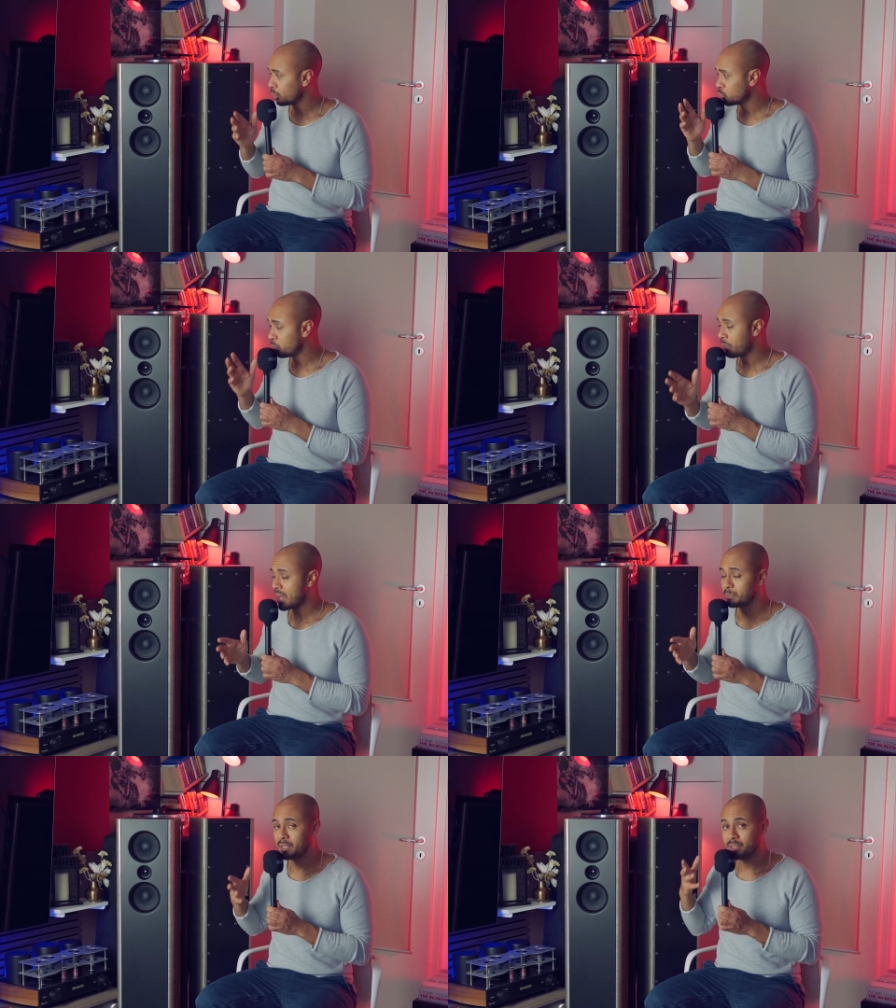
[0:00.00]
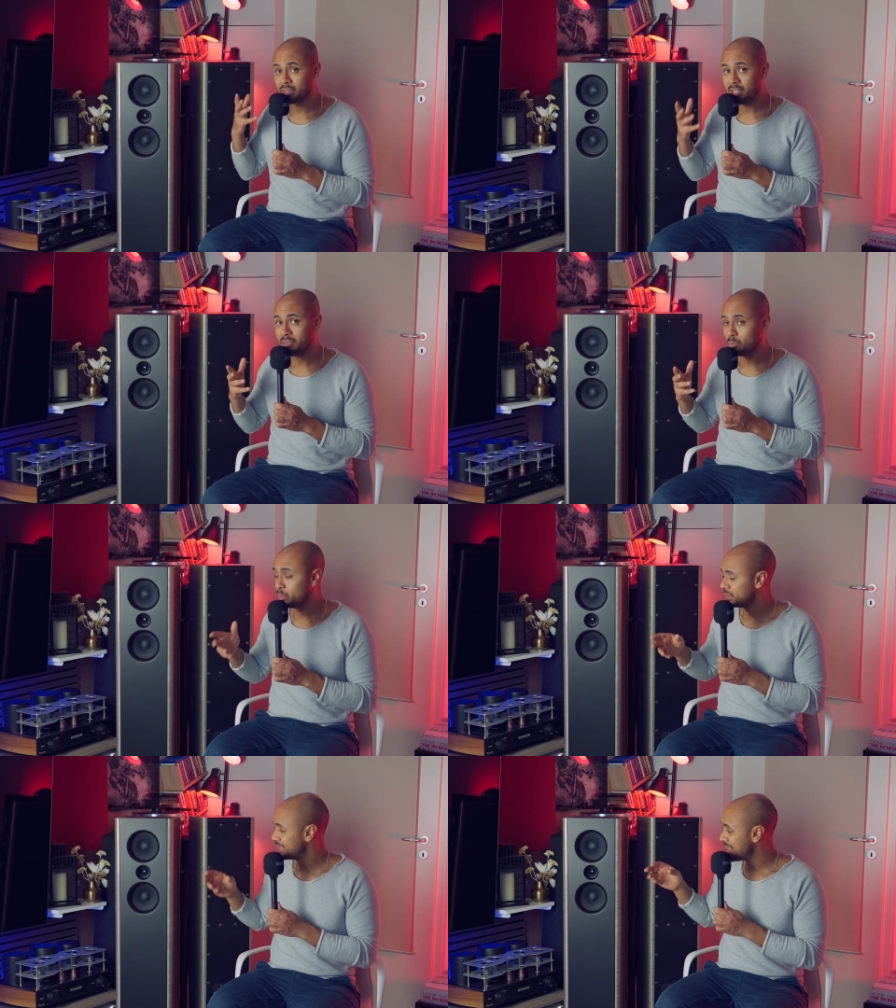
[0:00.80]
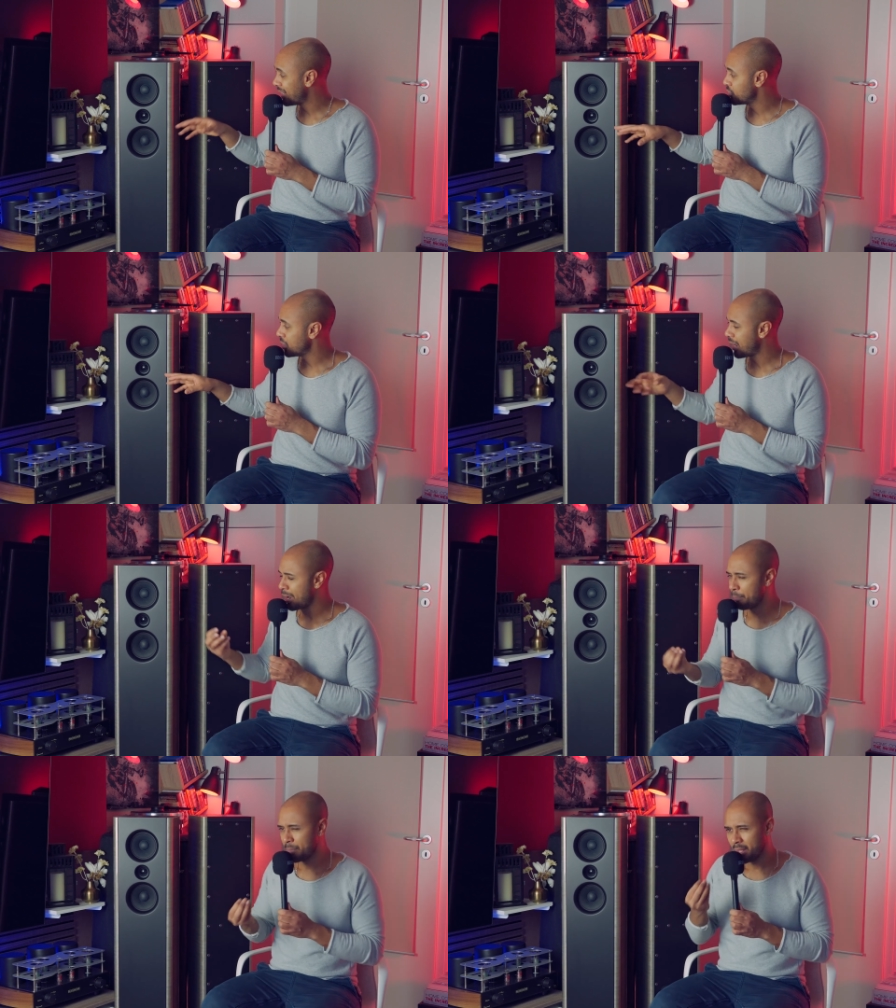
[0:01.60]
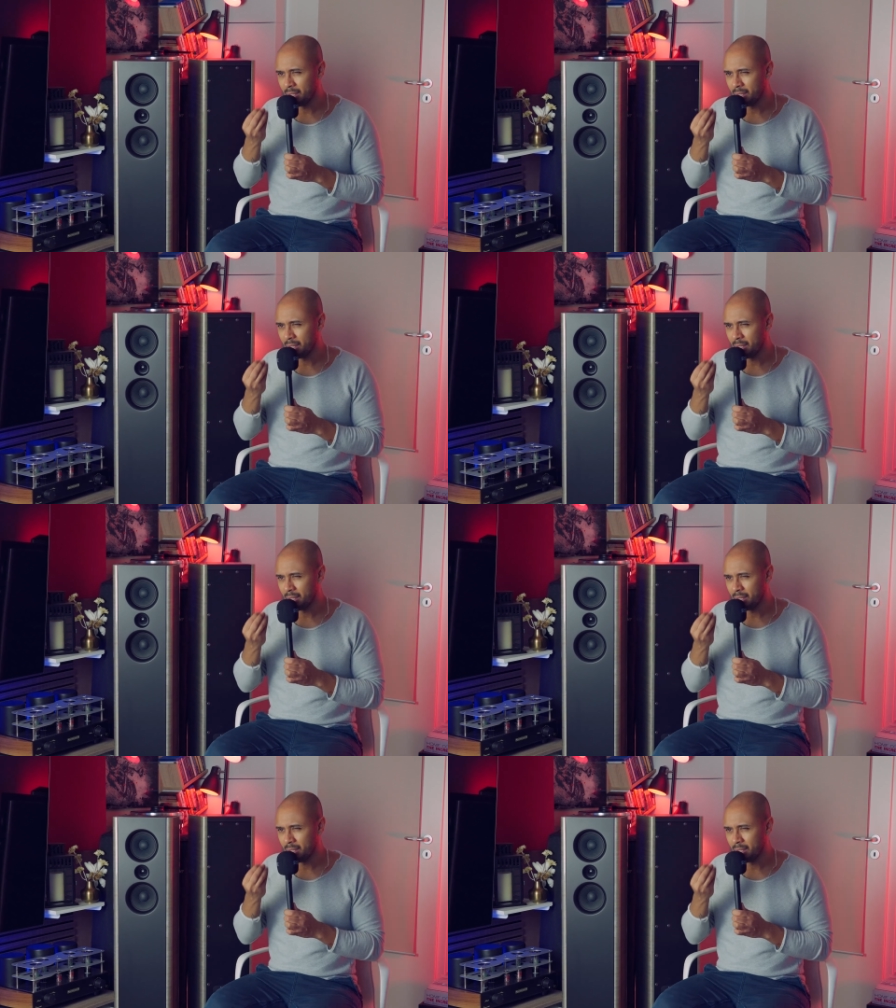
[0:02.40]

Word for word: What surprised me is even with such a